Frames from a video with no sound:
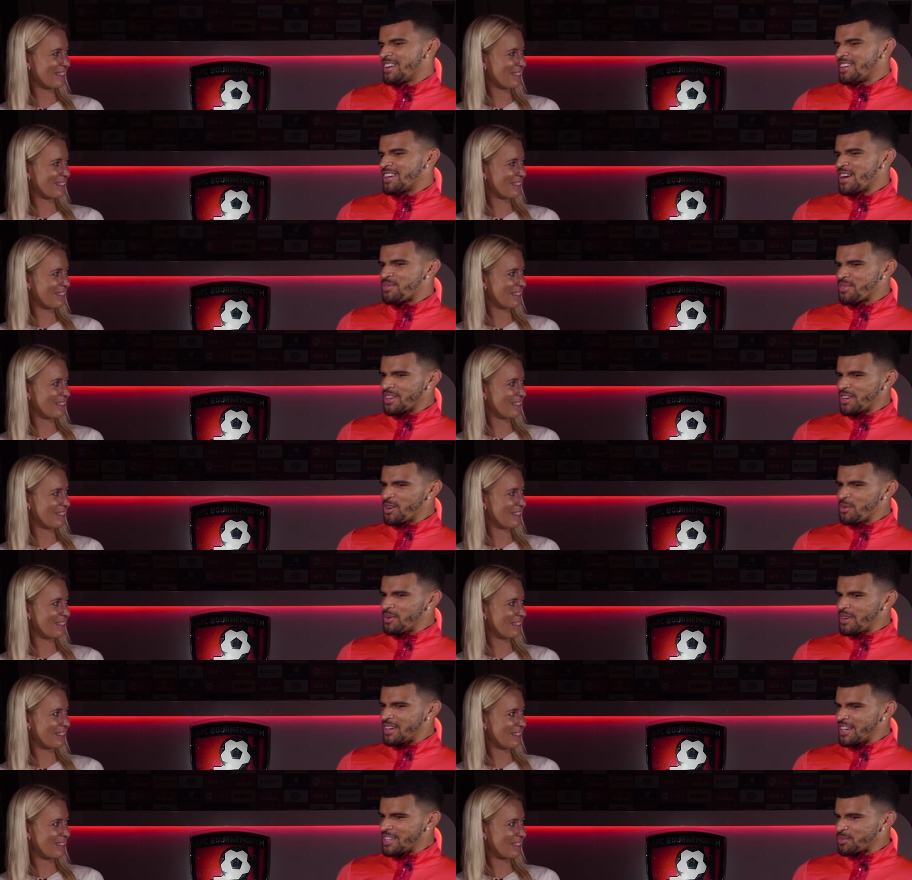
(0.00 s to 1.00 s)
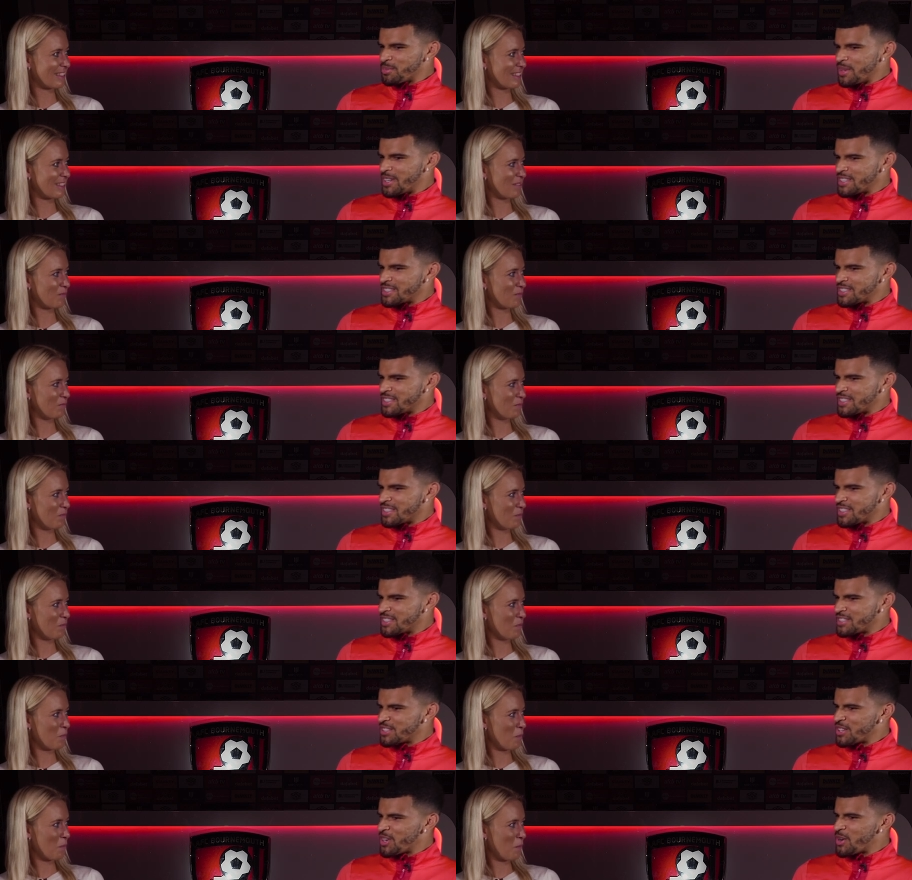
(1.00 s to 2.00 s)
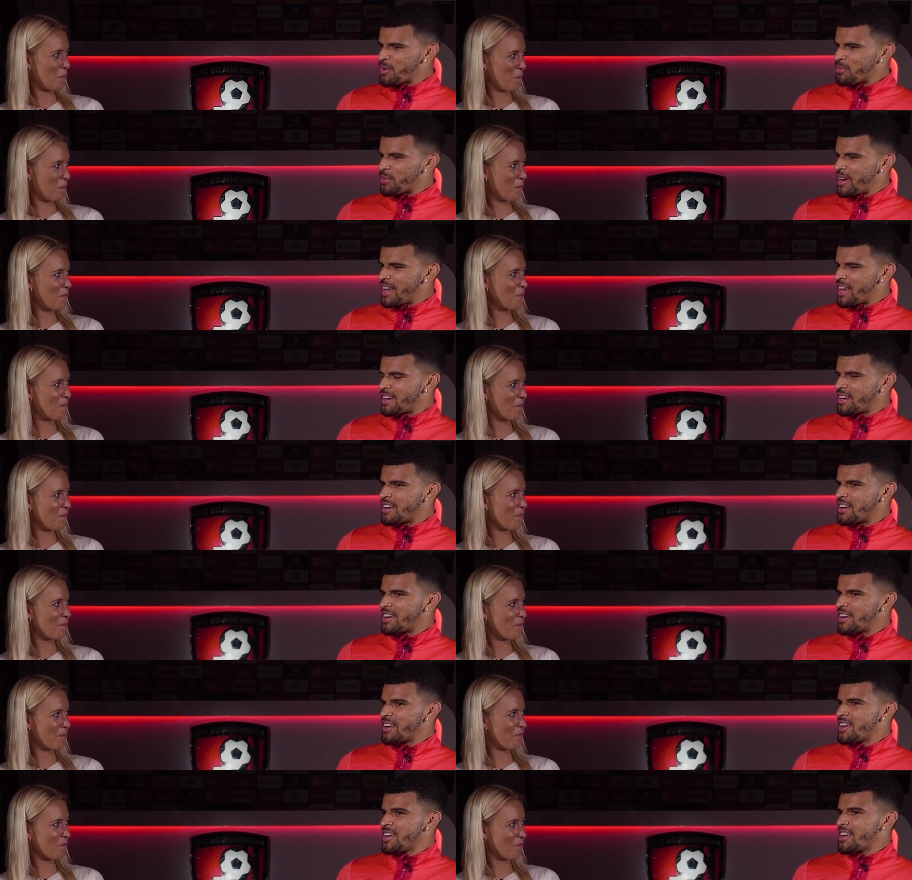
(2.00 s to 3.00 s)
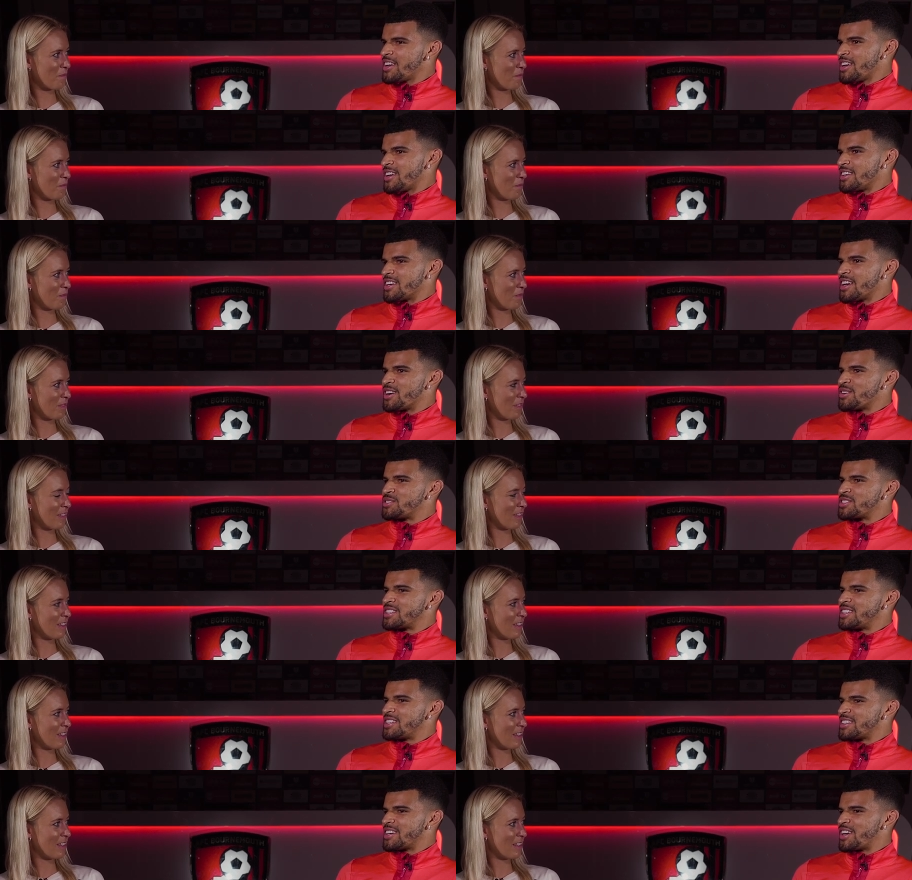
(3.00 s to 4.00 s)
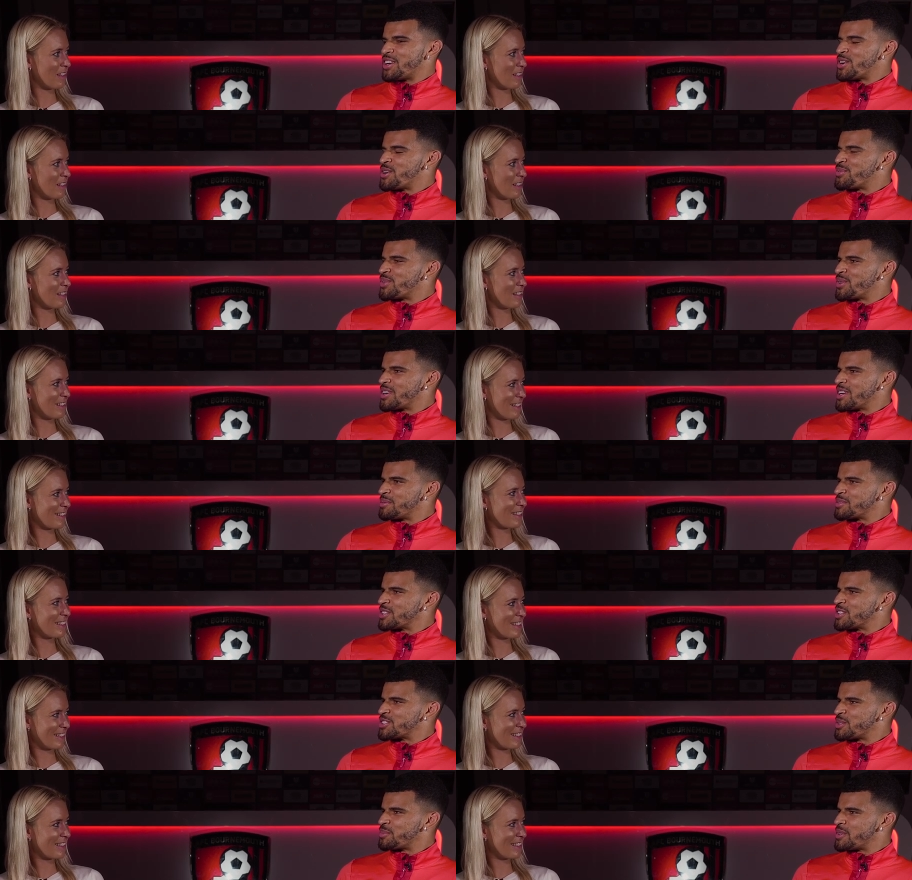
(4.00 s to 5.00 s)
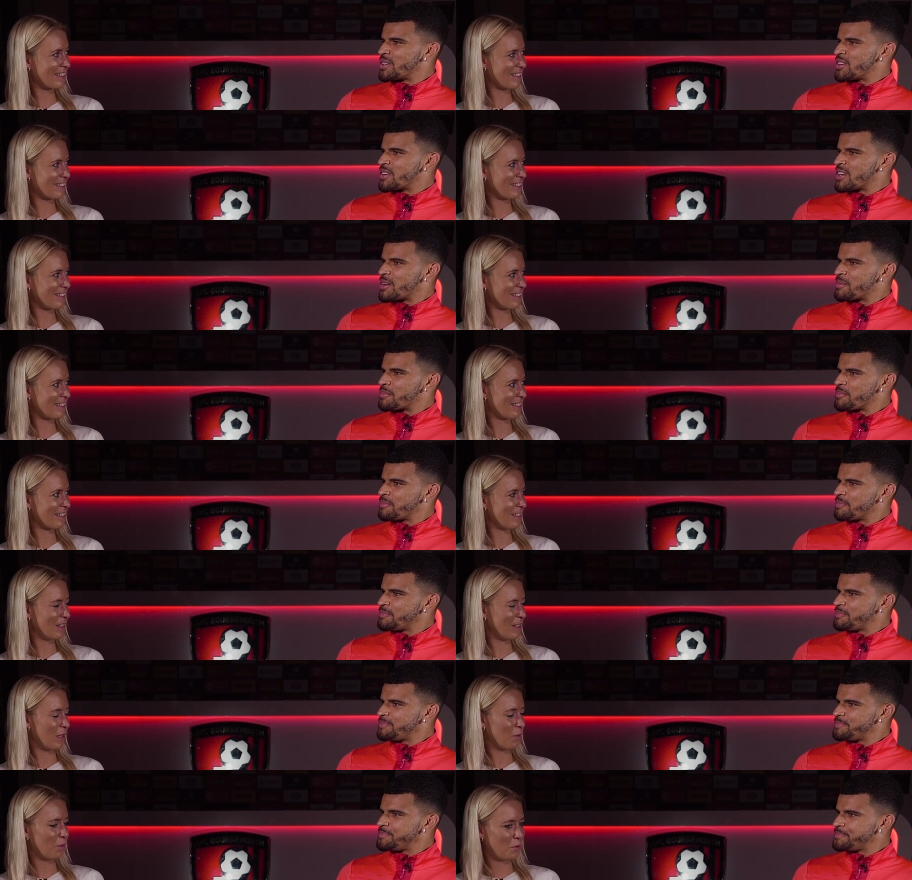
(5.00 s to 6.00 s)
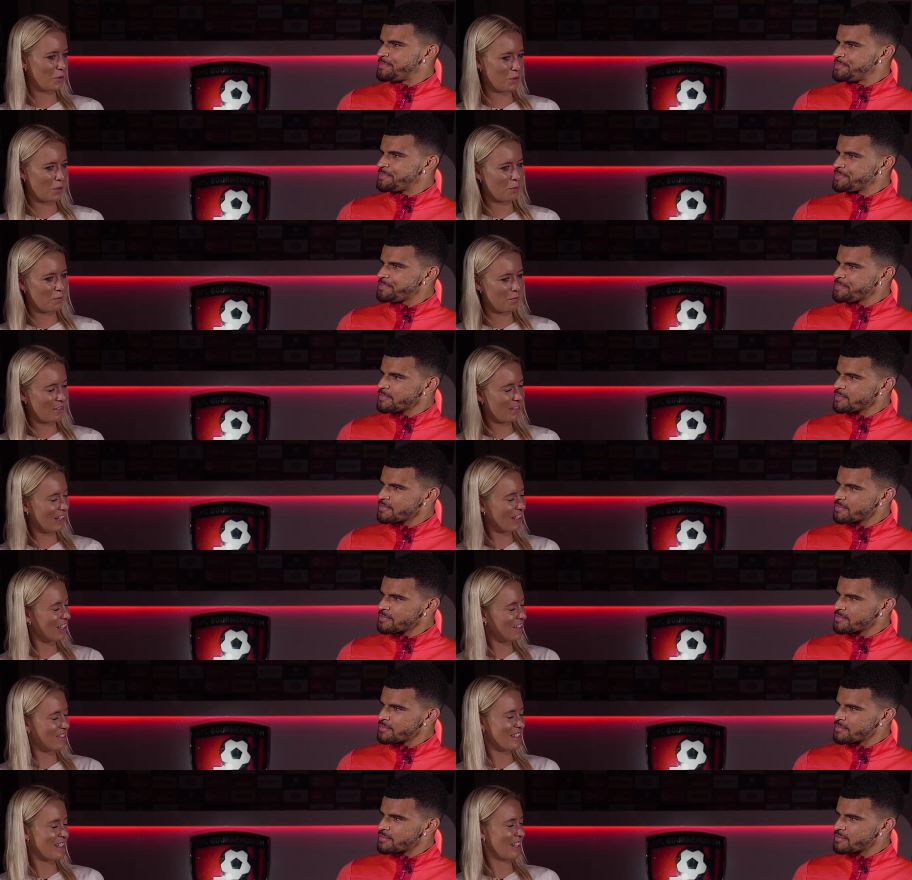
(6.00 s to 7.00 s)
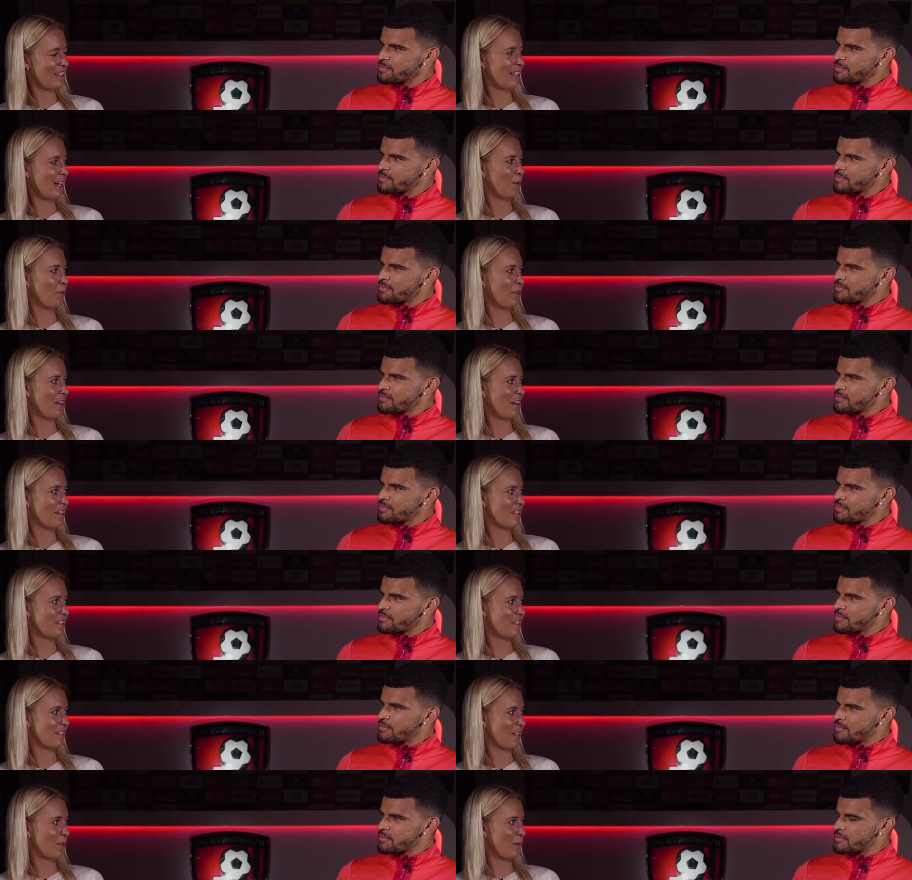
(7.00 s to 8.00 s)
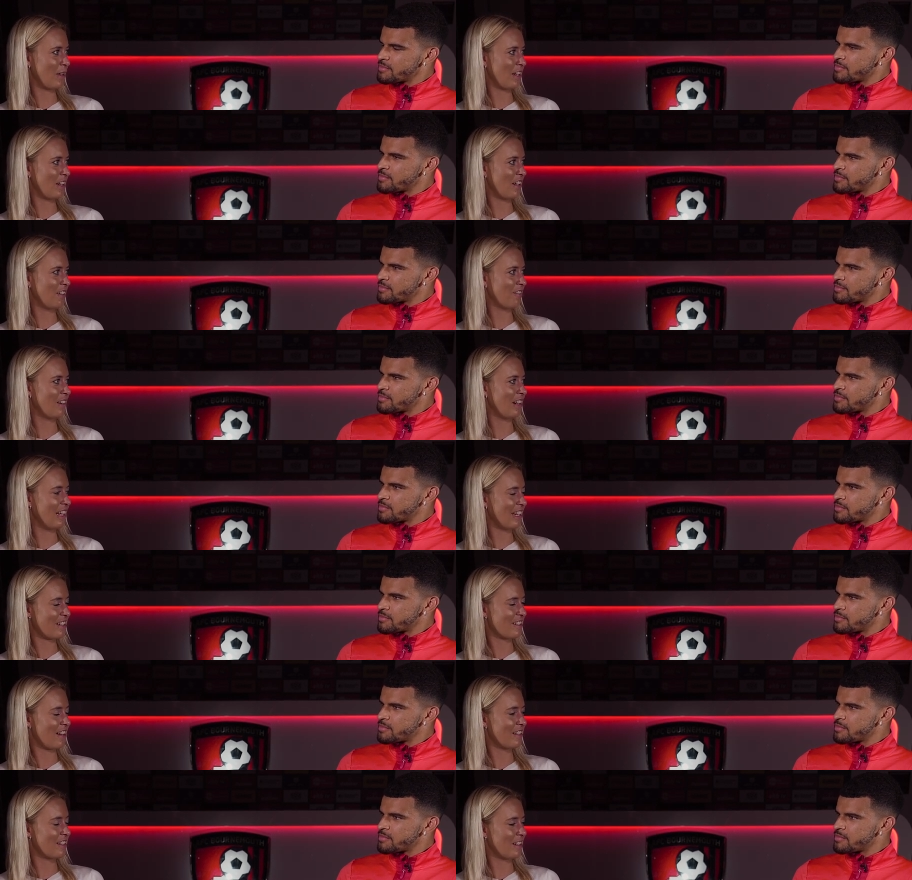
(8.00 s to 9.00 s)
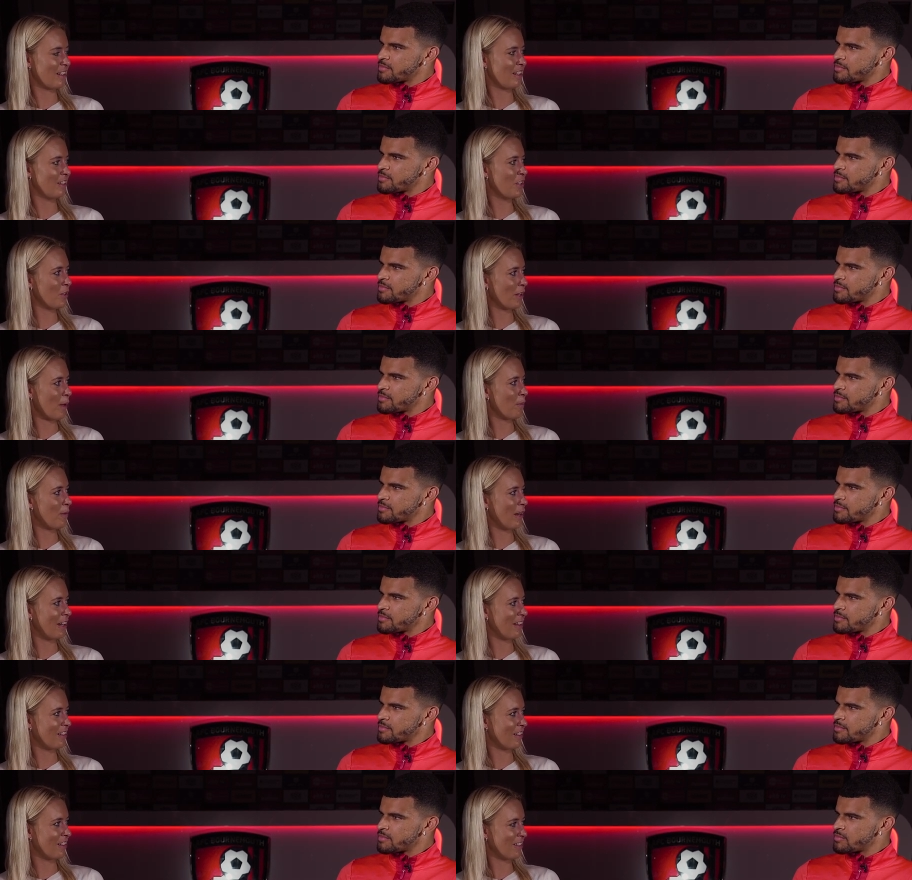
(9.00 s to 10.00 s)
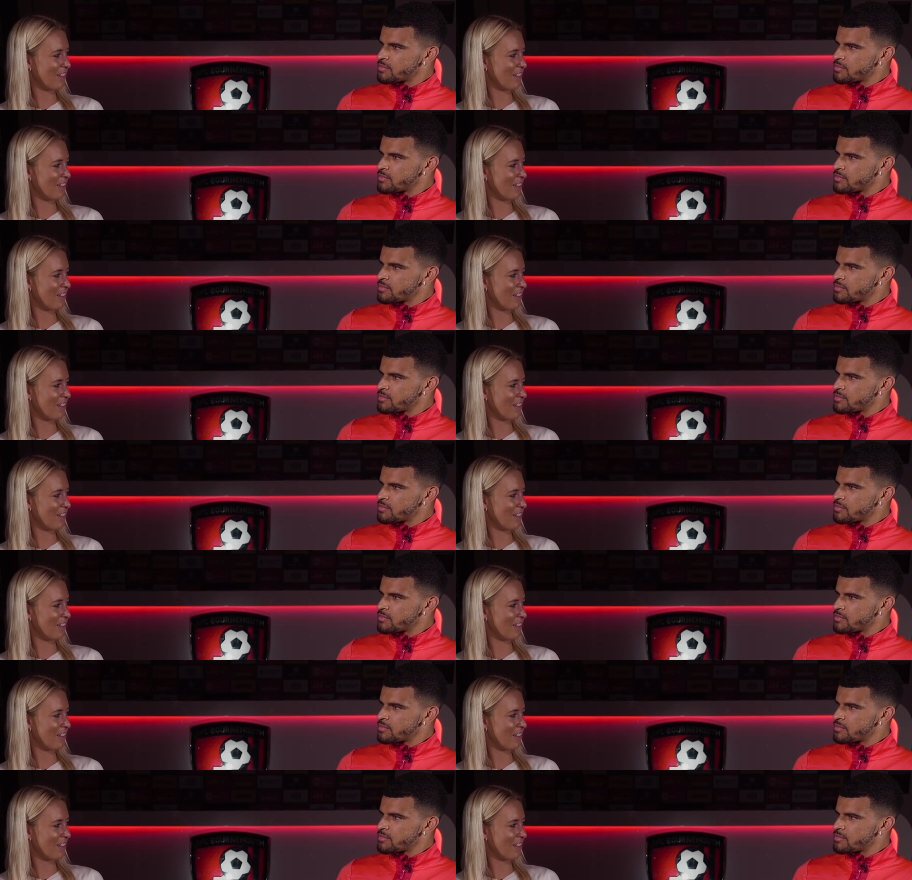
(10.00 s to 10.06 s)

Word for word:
Speaker 1: yeah, I think it'll be a nice place to go and play. And yeah, obviously, I know a few of them, so it should be a good game.
Speaker 2: Well, Dom, thank you for sitting down with us. It's going to be a really exciting new campaign, and